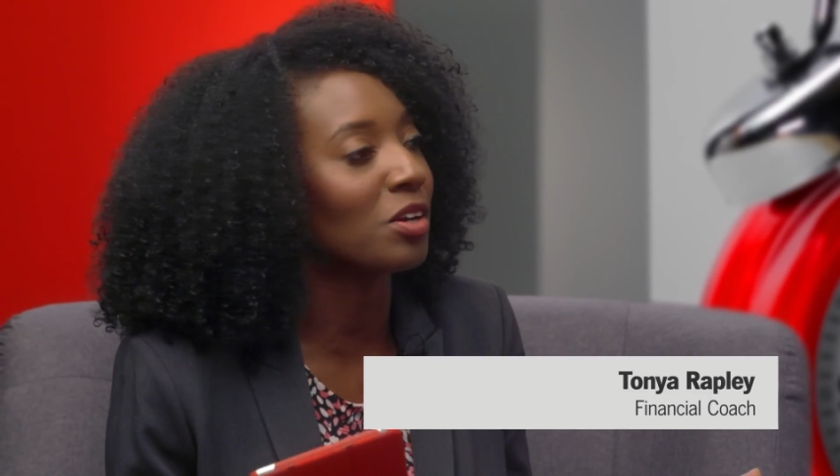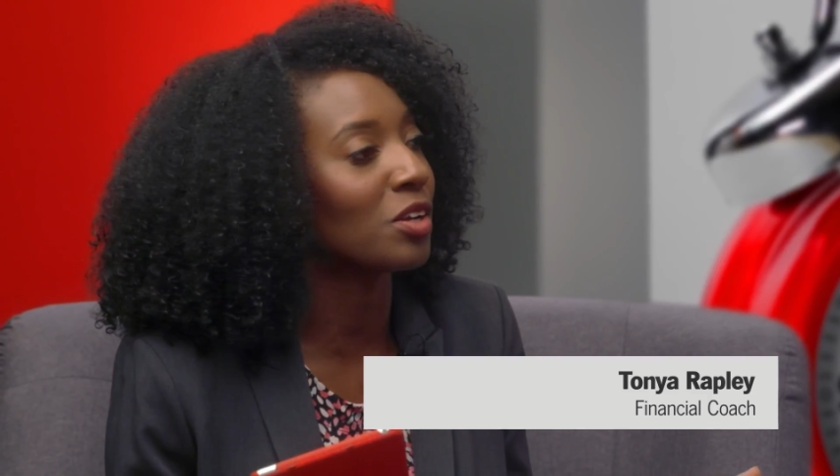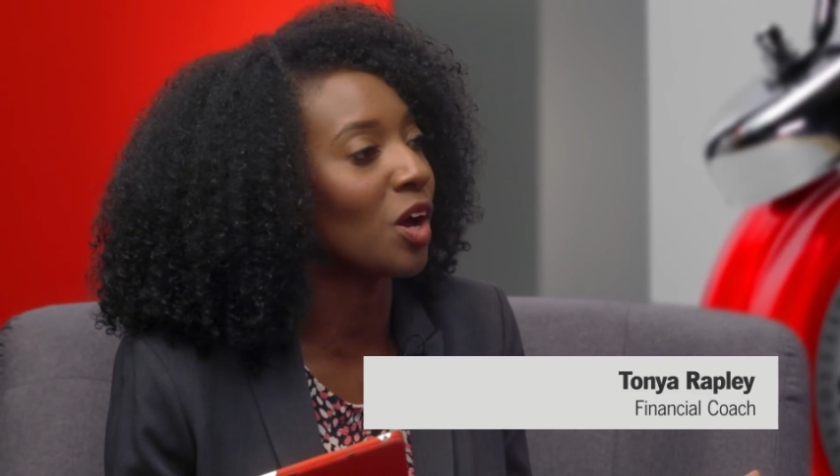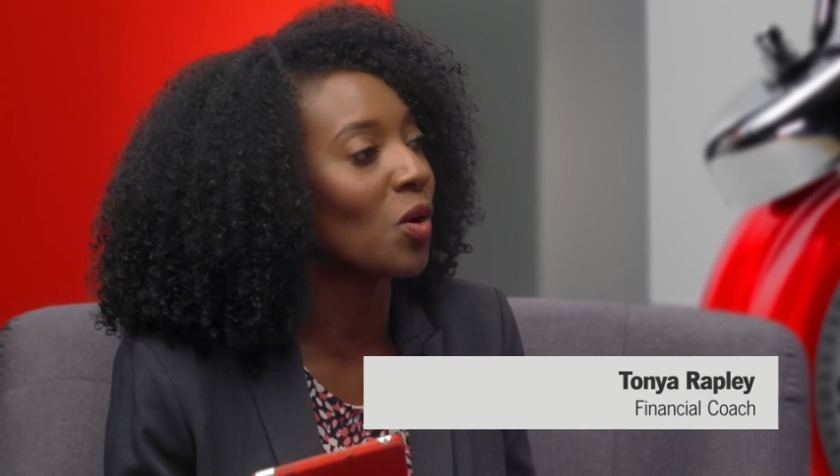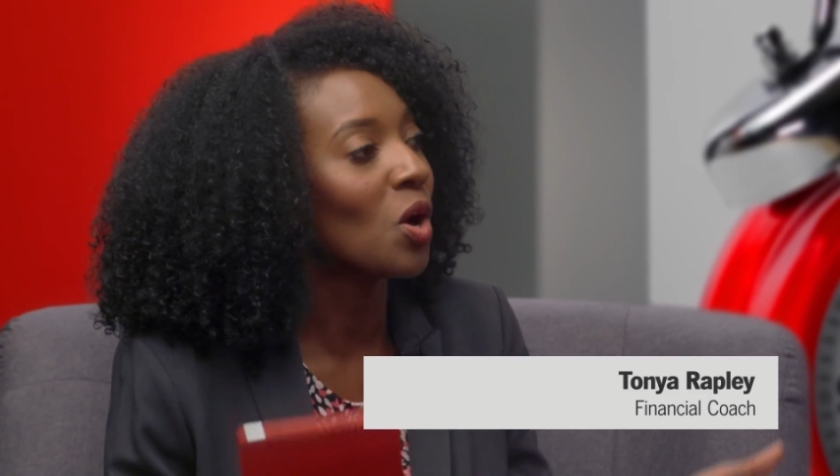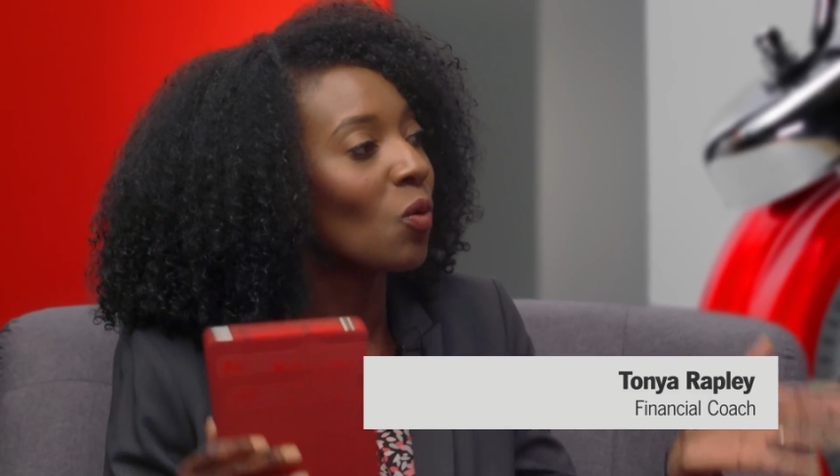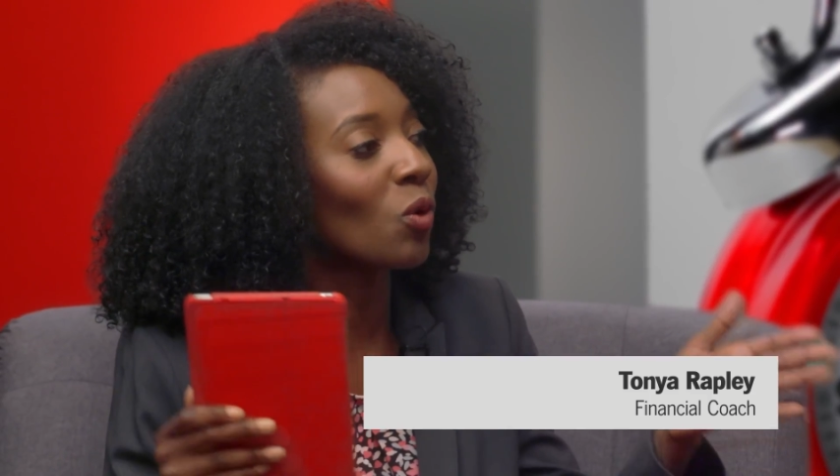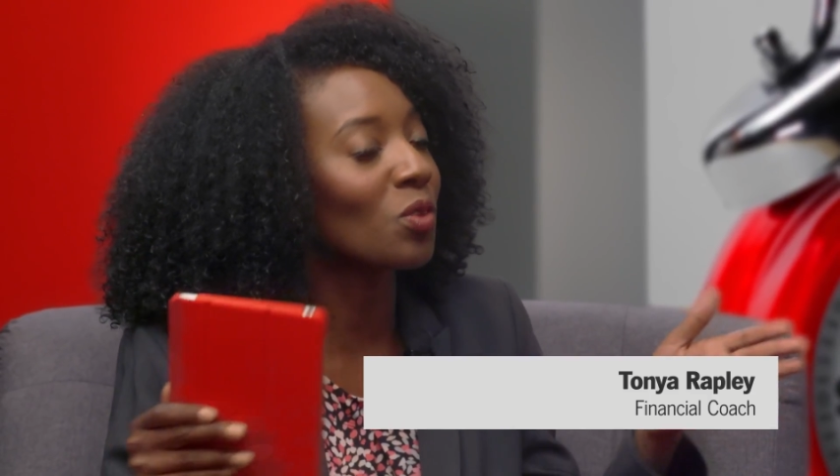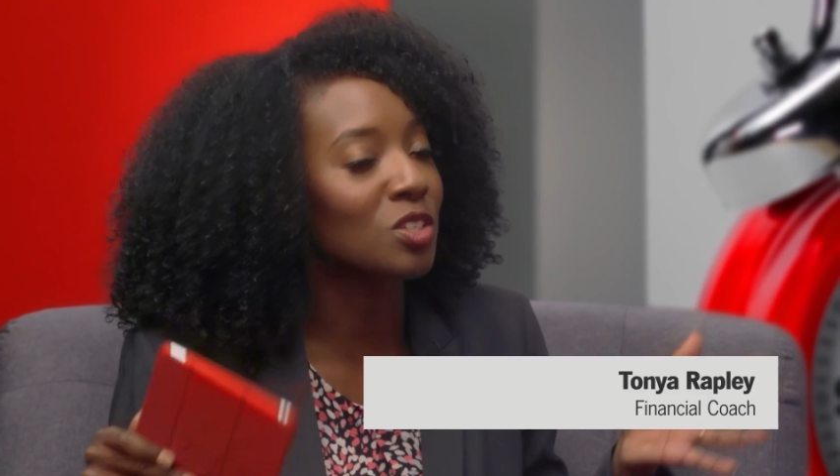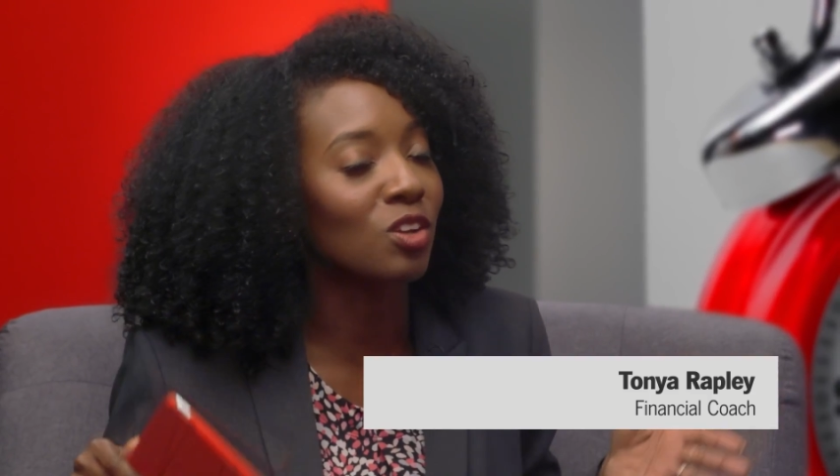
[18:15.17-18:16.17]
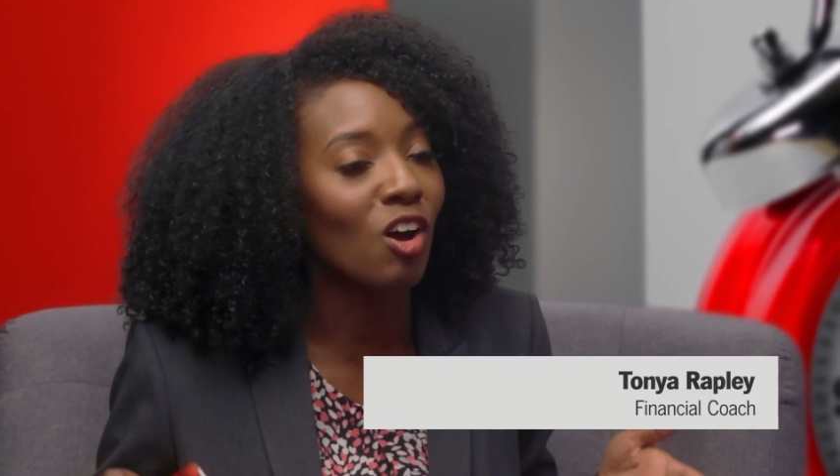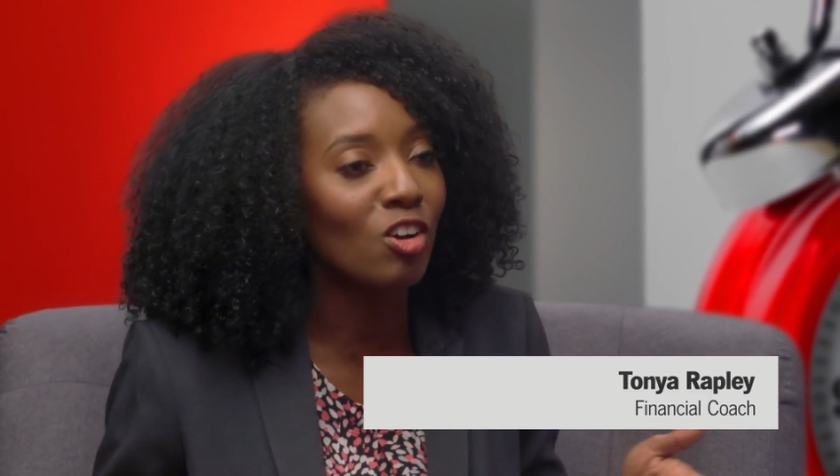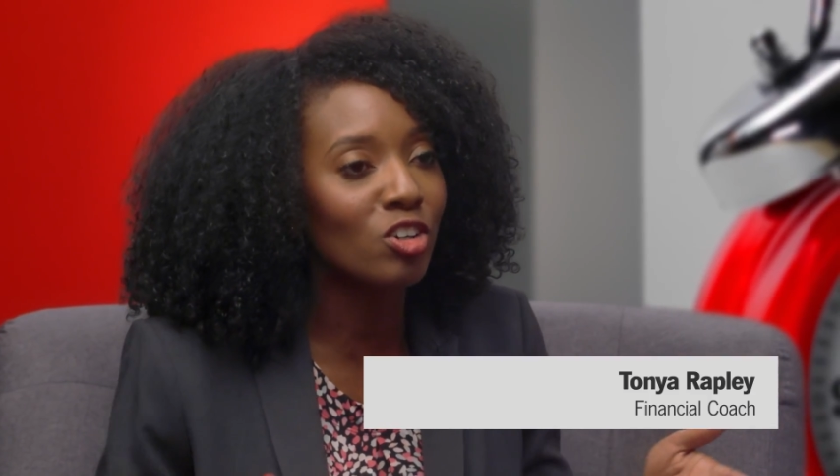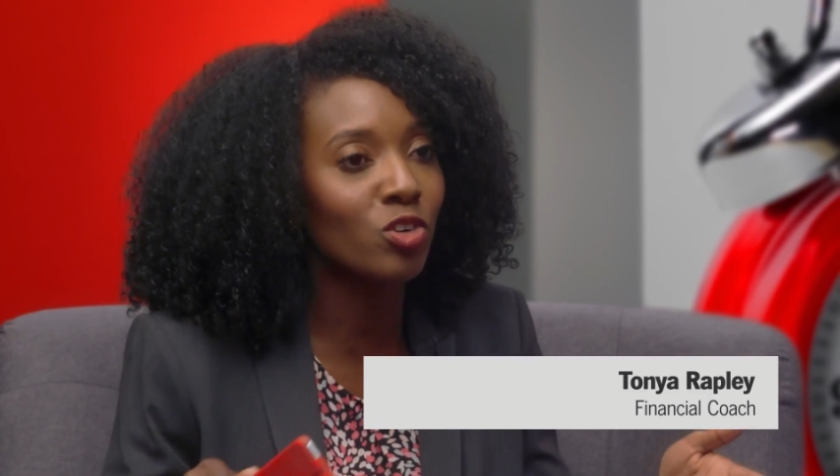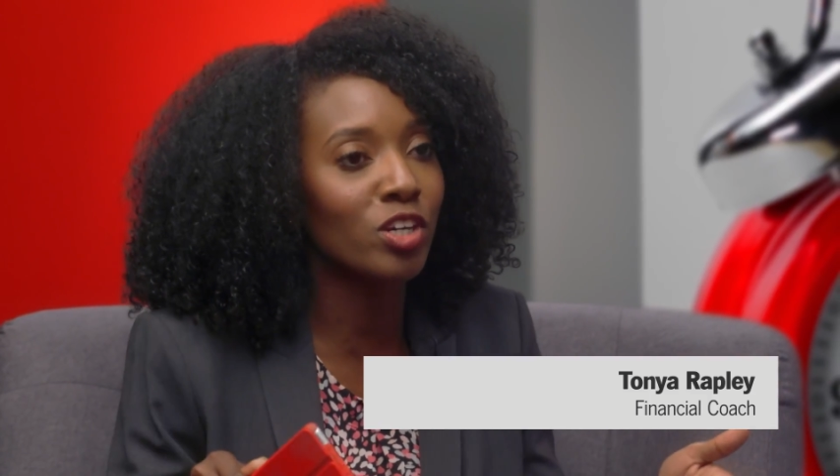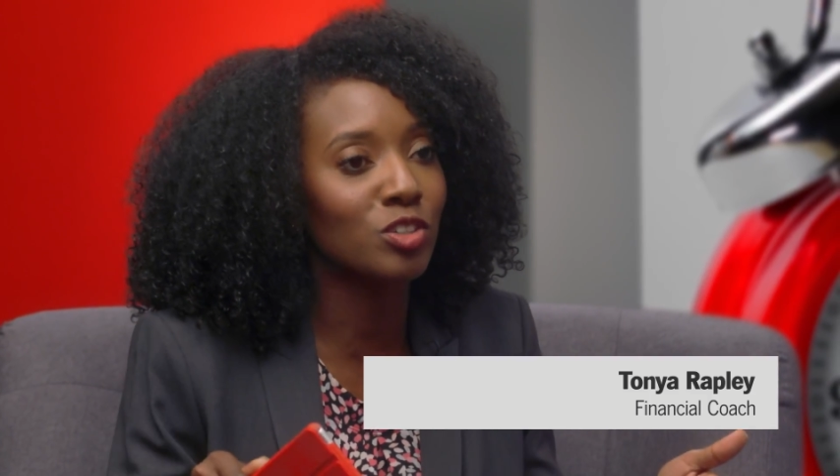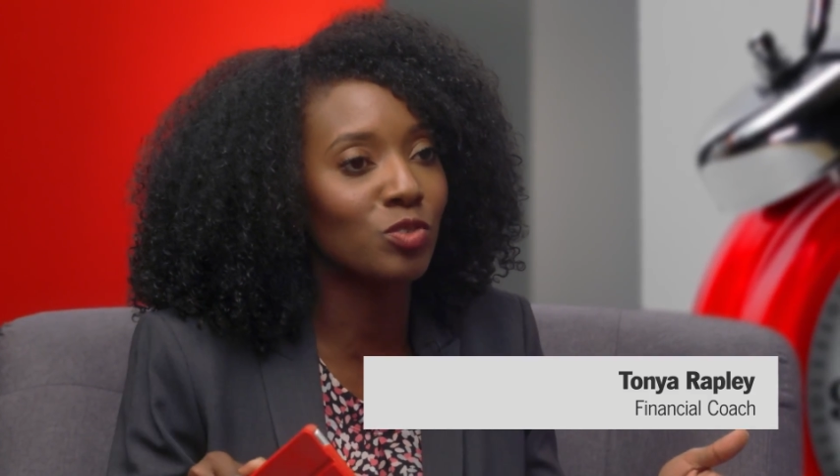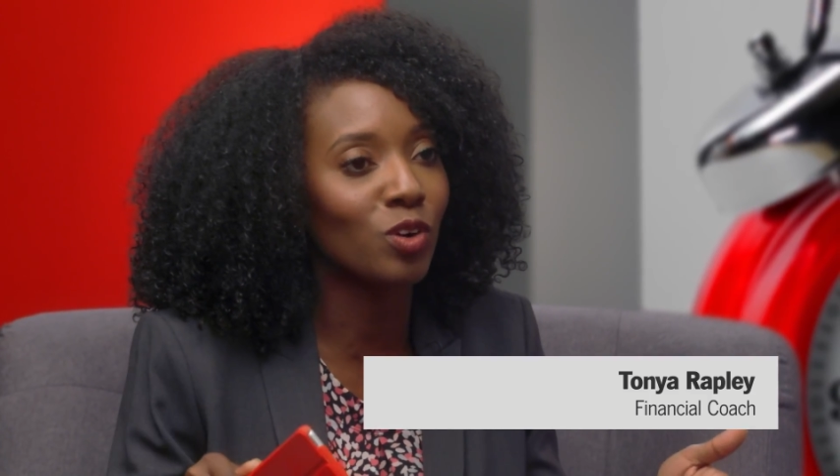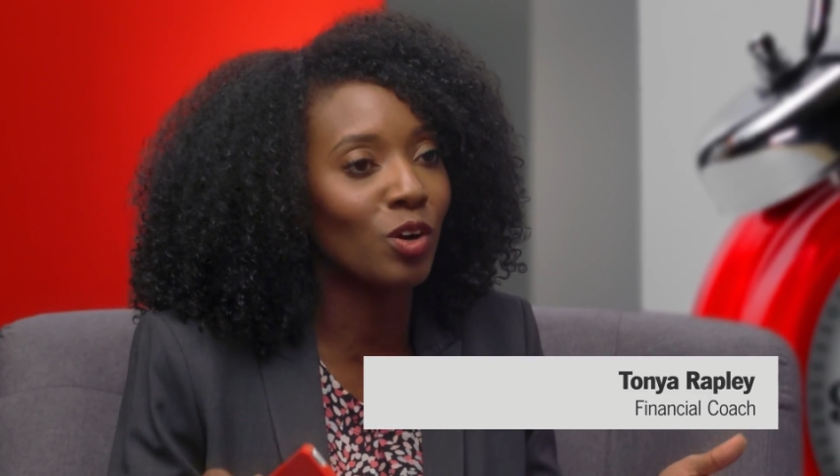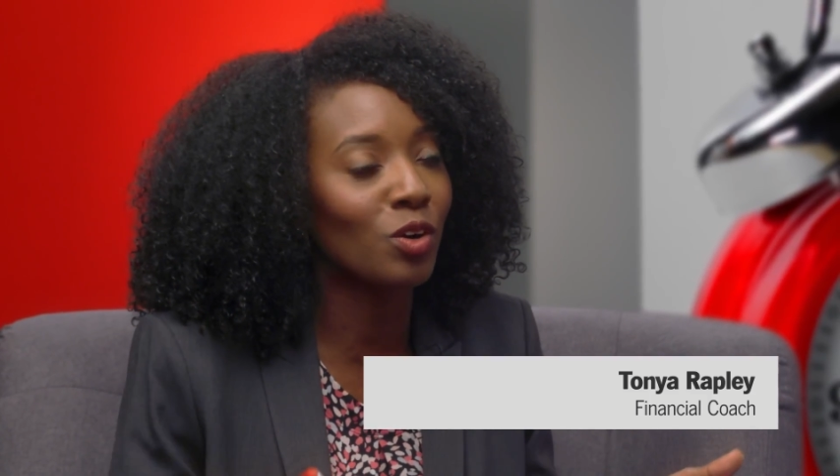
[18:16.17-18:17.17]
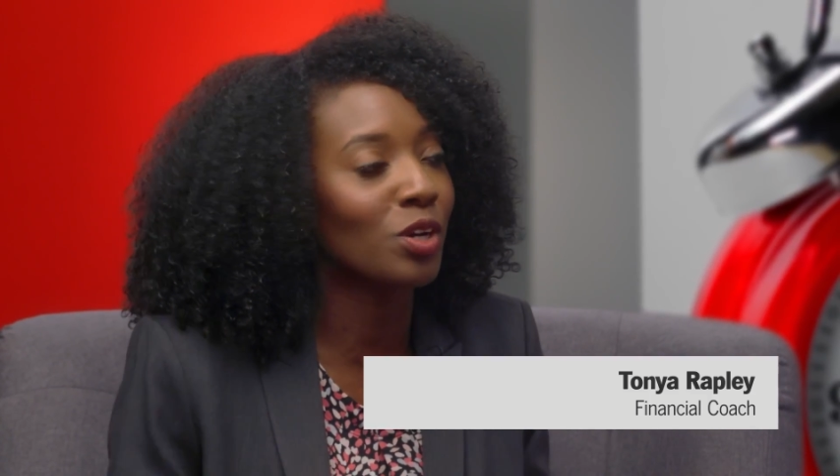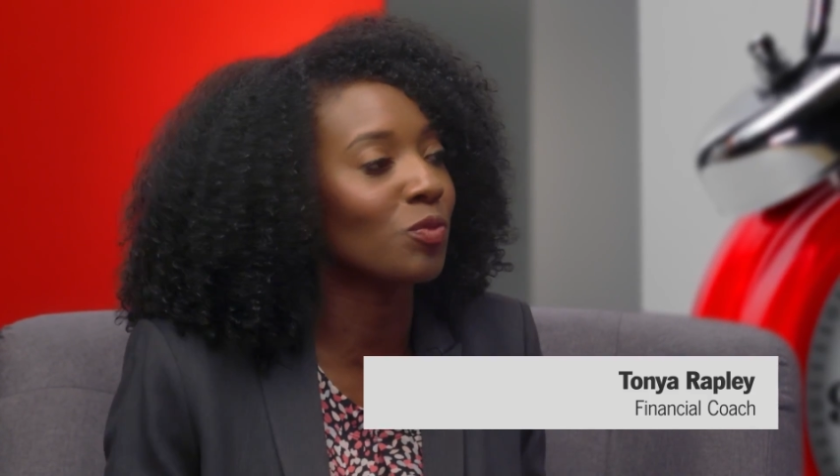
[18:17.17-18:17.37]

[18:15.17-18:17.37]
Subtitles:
we're on this long stretch of road